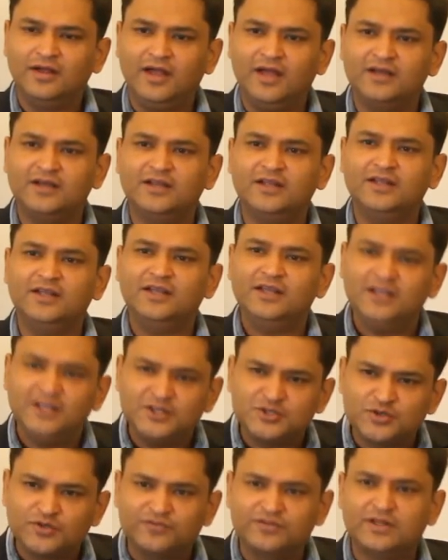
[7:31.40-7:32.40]
And
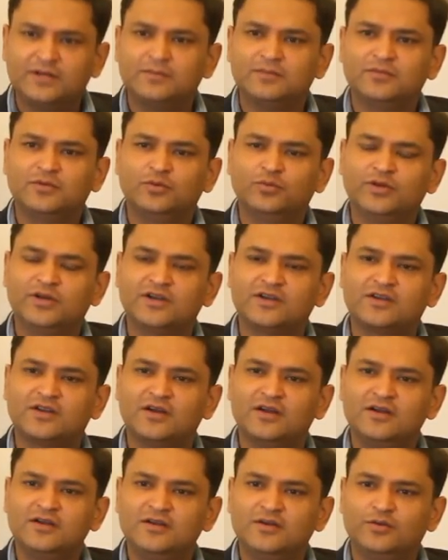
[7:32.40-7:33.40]
each of them were
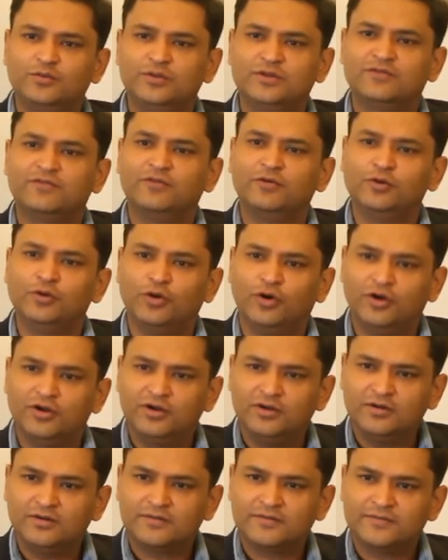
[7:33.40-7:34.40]
returned with full
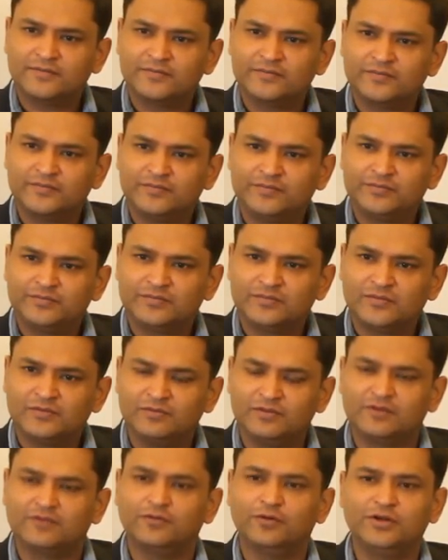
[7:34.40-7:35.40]
honor,
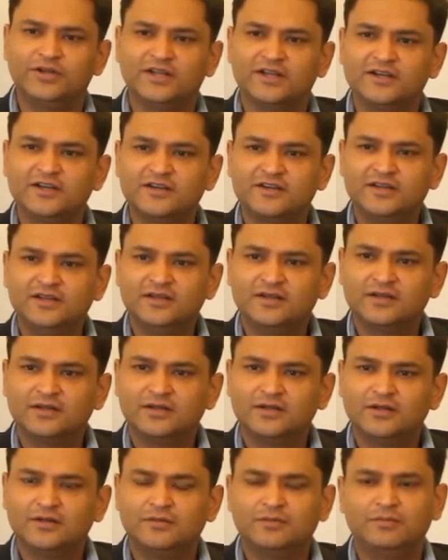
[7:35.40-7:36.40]
with full dignity,
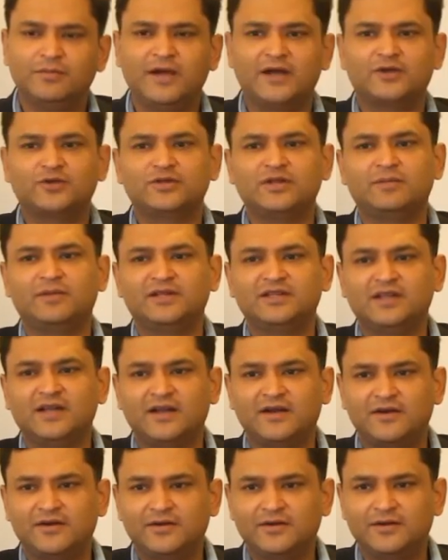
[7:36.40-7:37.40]
back to their motherland.